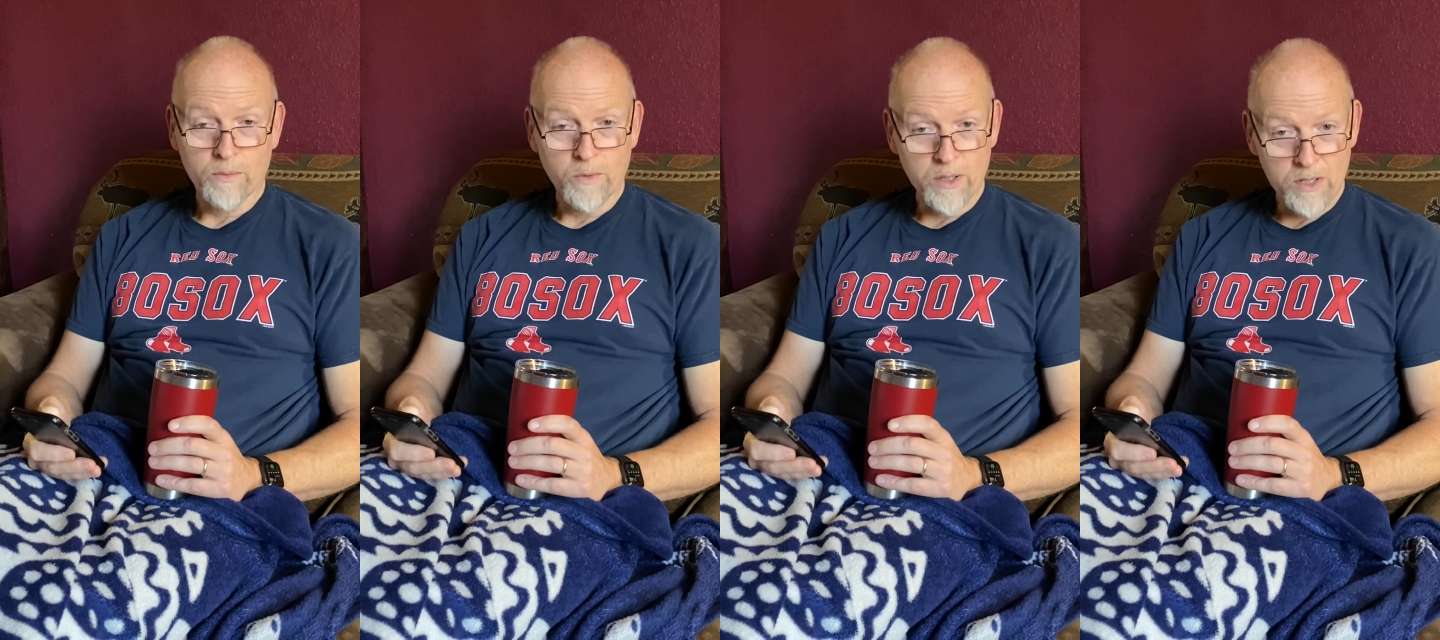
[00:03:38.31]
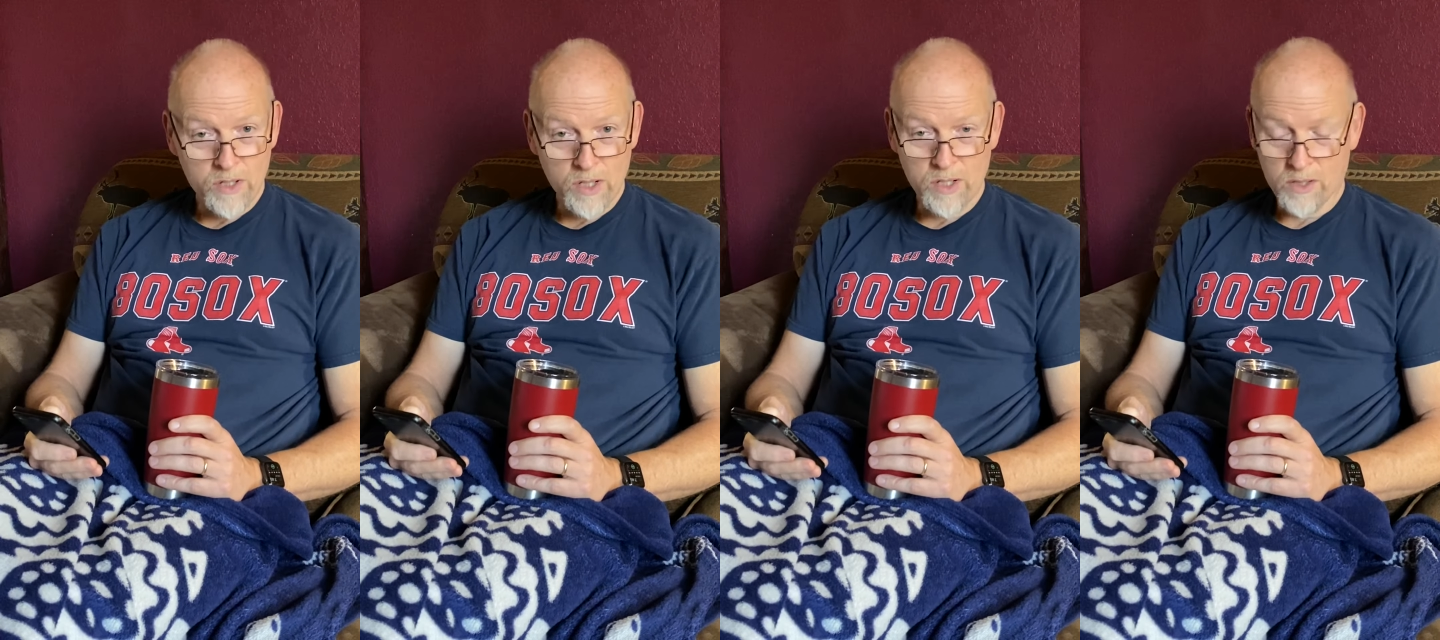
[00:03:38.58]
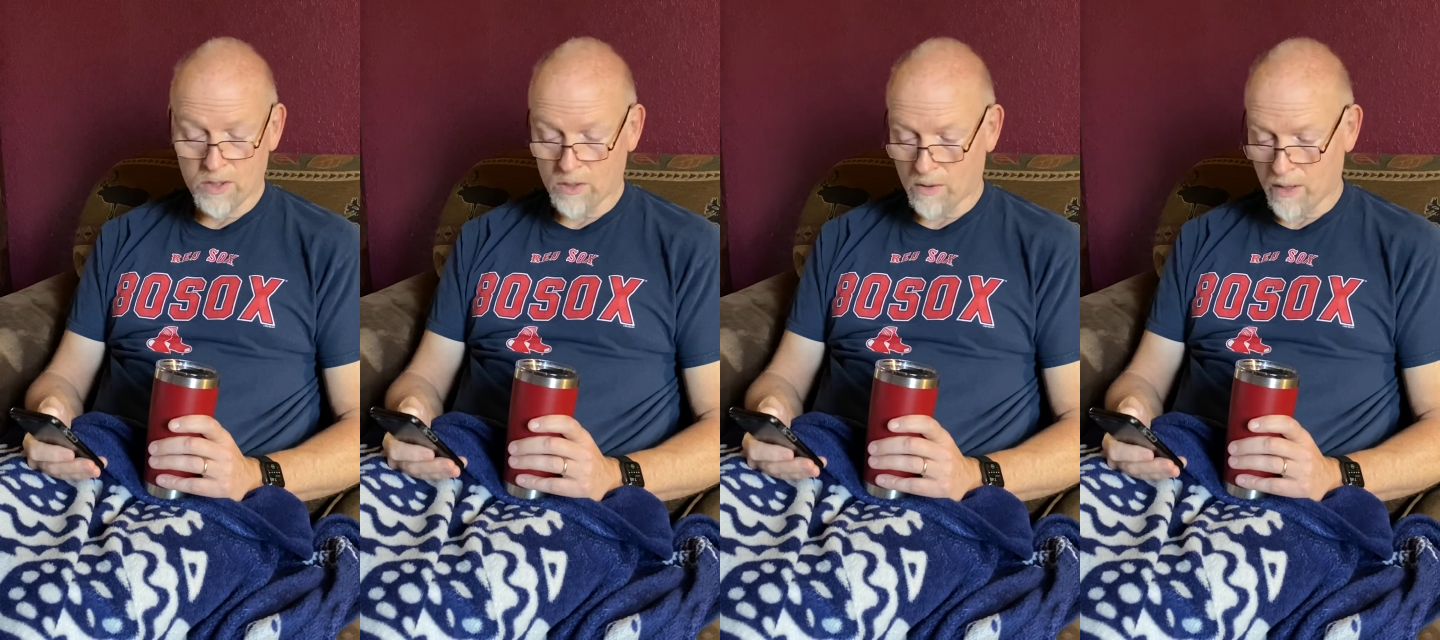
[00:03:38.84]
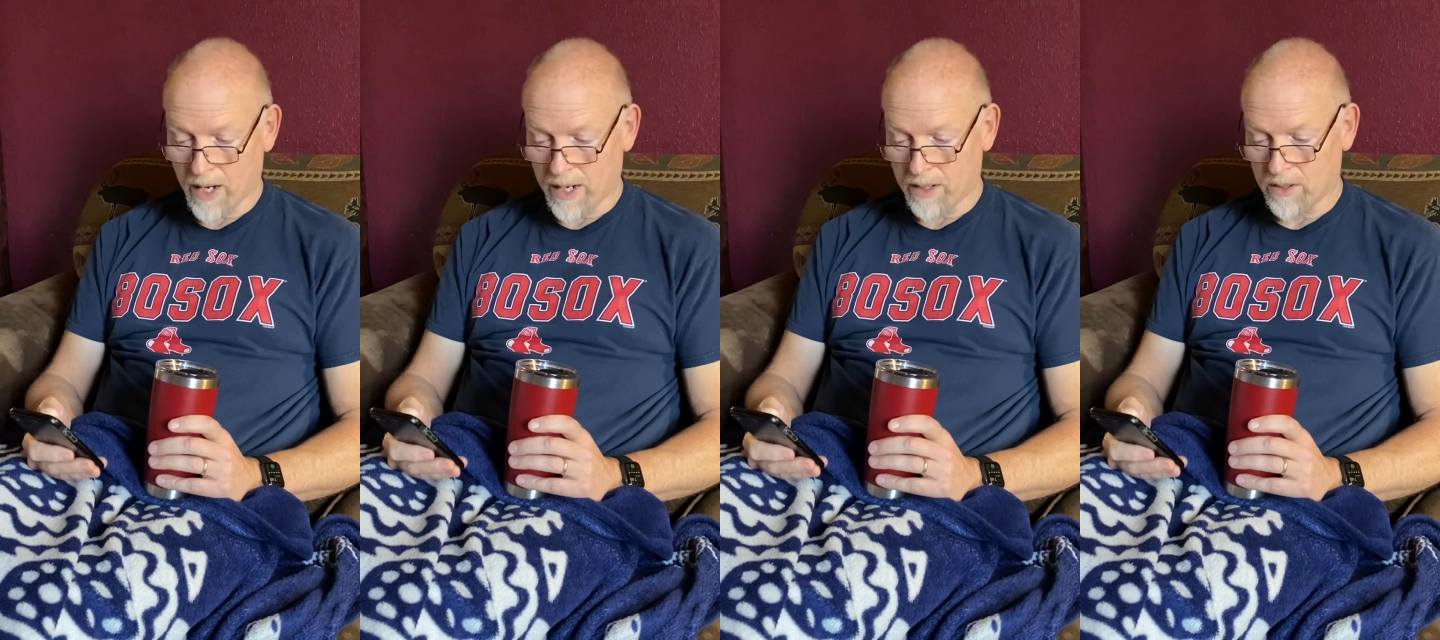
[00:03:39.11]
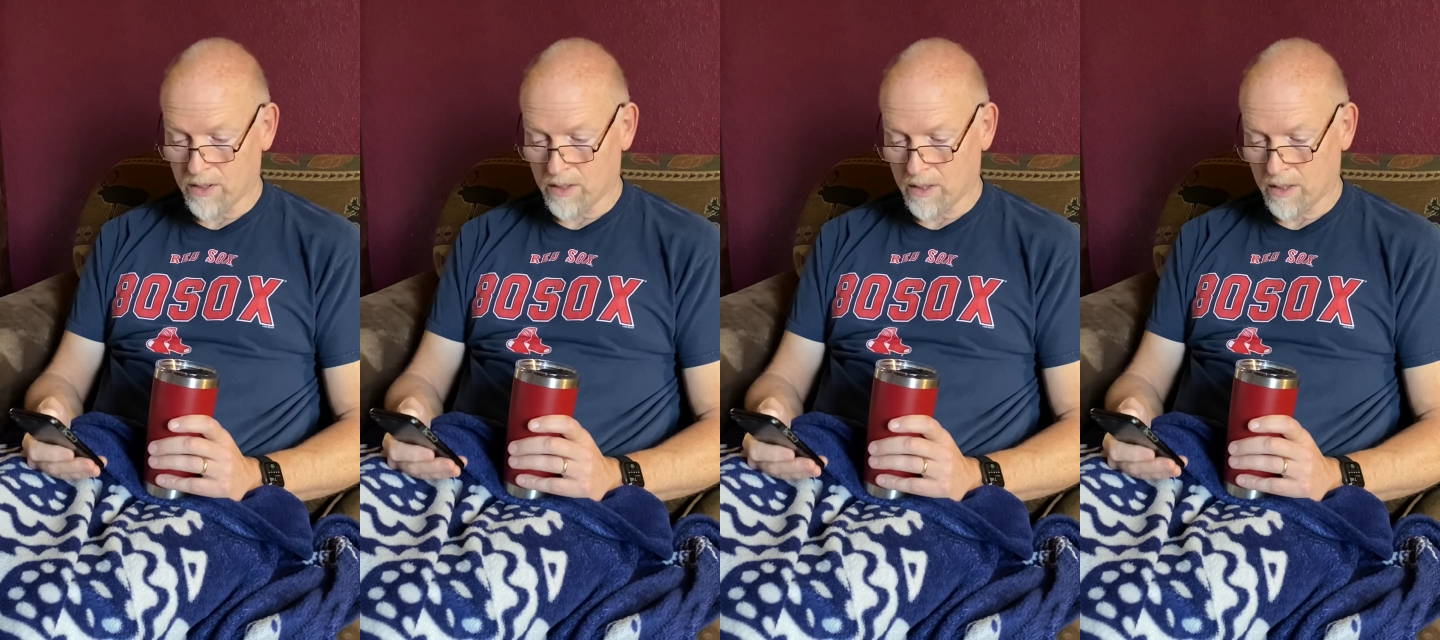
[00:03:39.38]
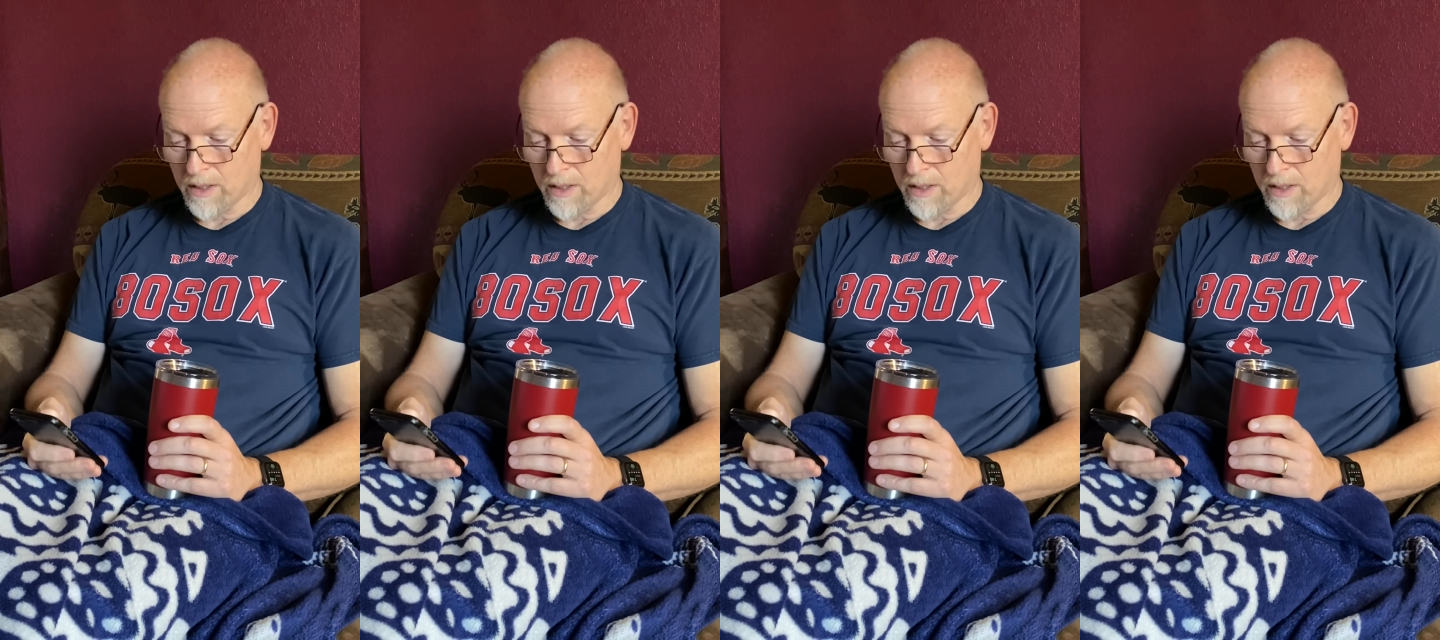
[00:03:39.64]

with Jesus Christ.